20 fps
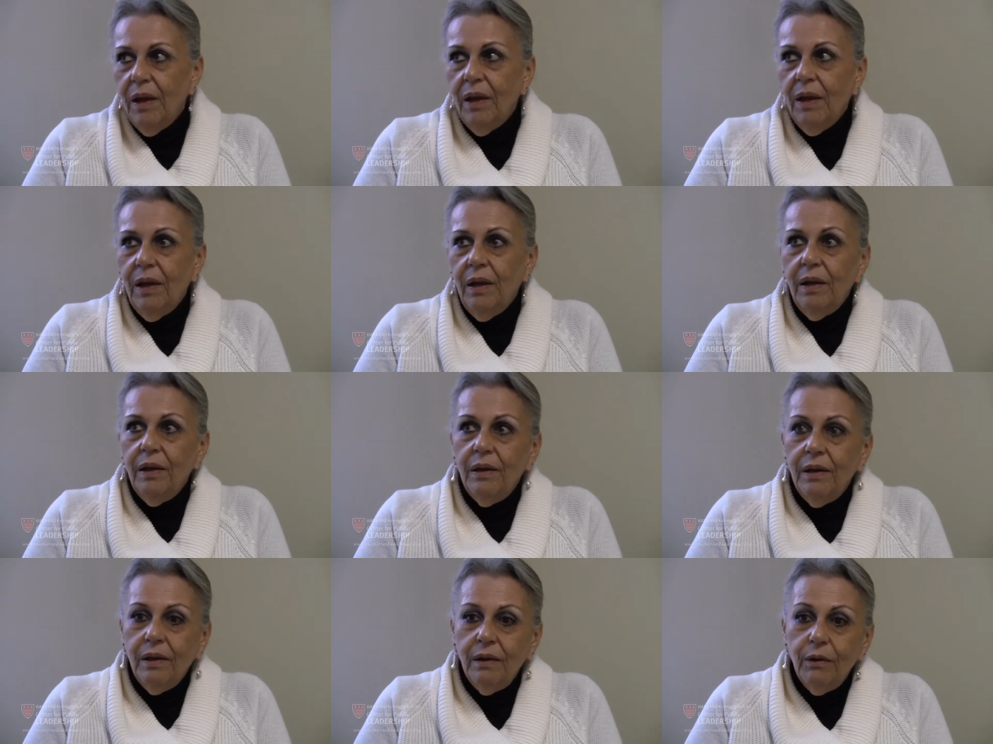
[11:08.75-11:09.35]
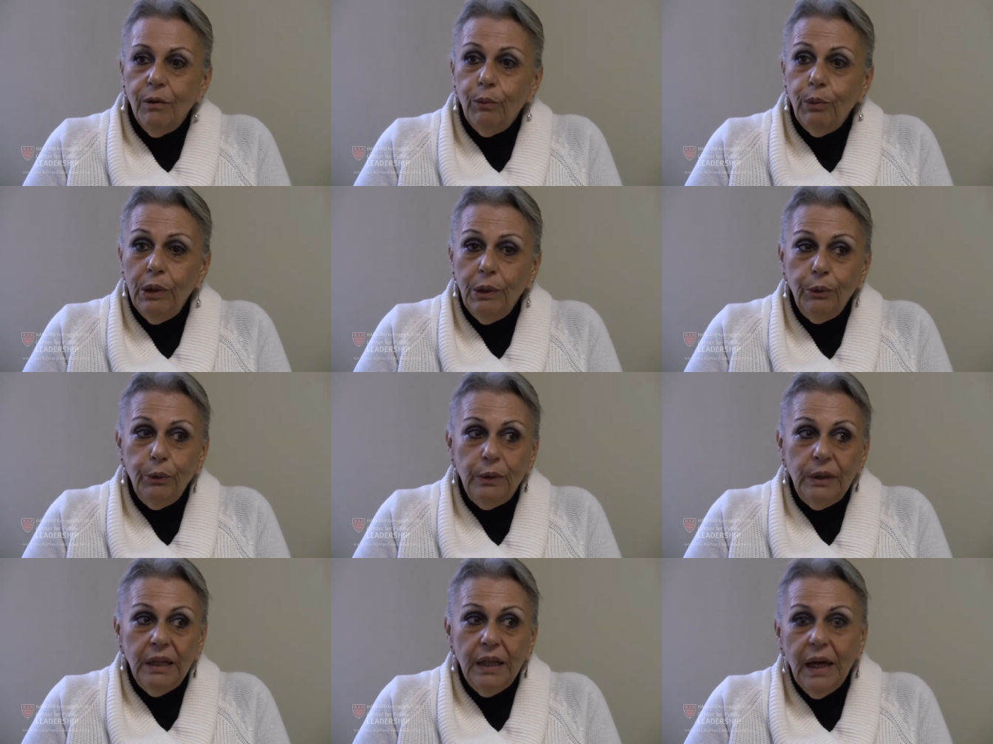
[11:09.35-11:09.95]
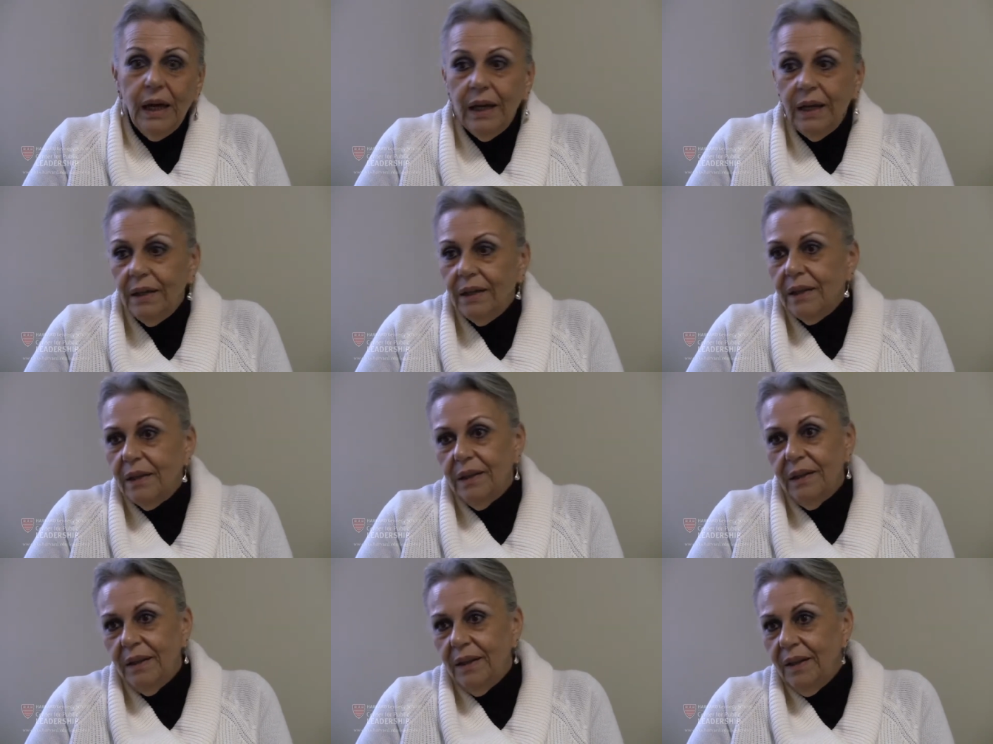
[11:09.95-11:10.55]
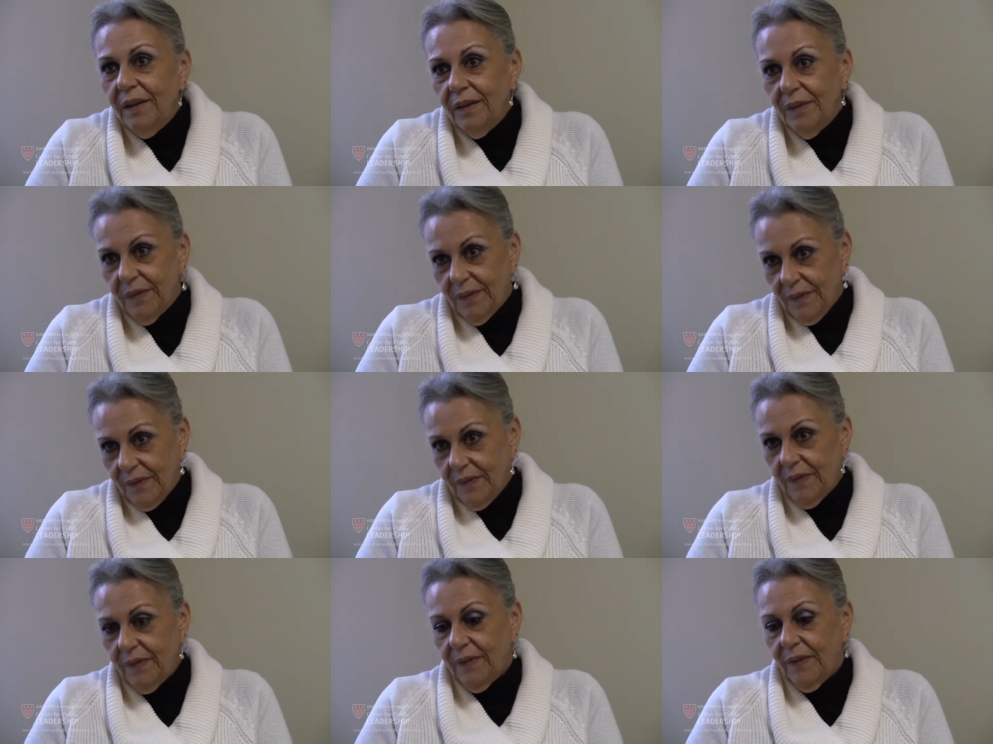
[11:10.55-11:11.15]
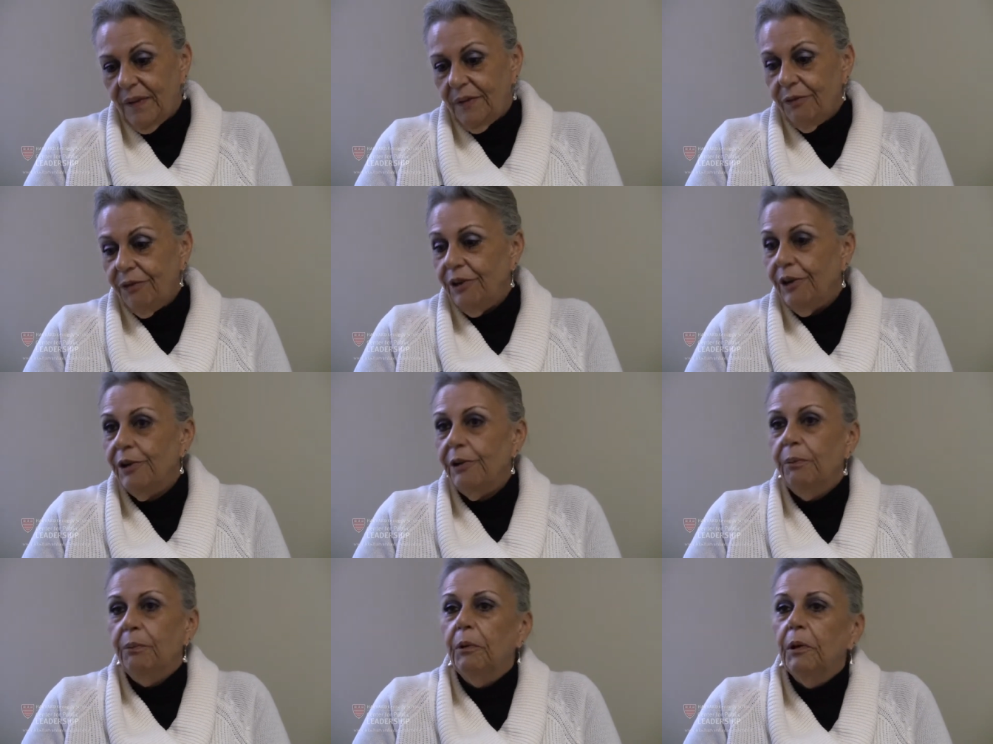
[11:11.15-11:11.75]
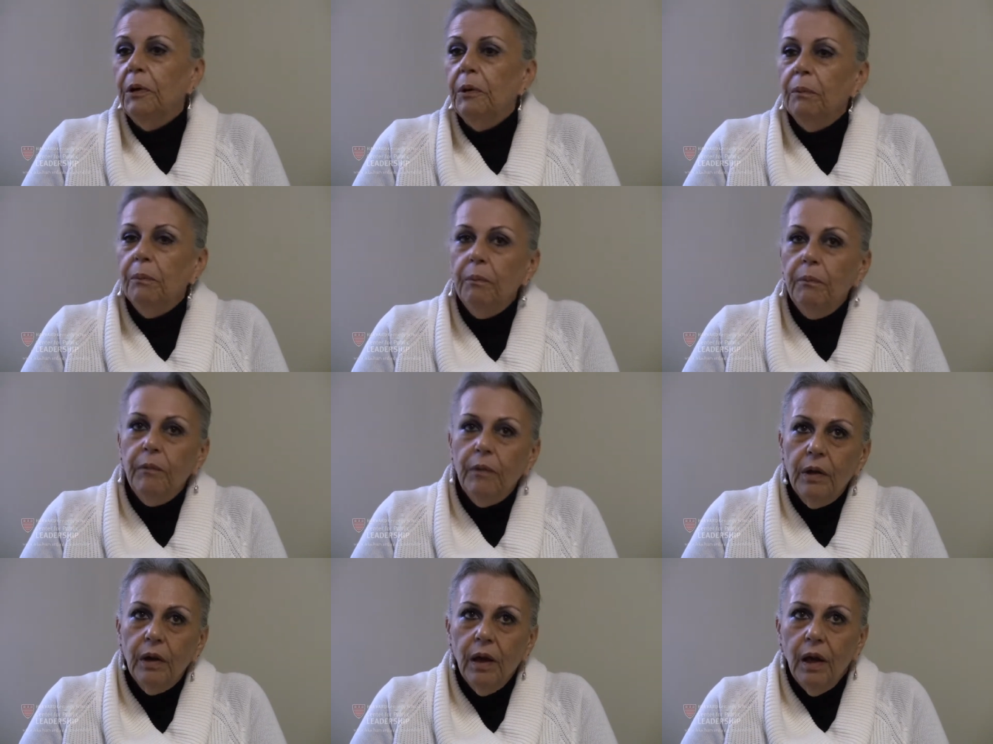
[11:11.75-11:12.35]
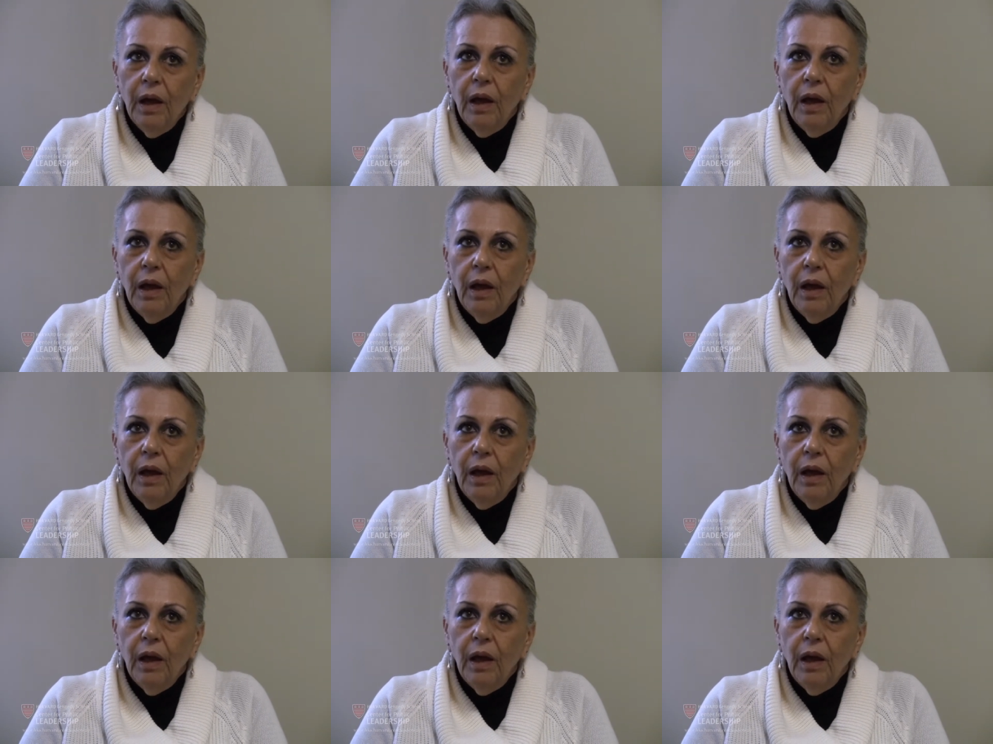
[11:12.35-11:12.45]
and we would like this uh, phenomenon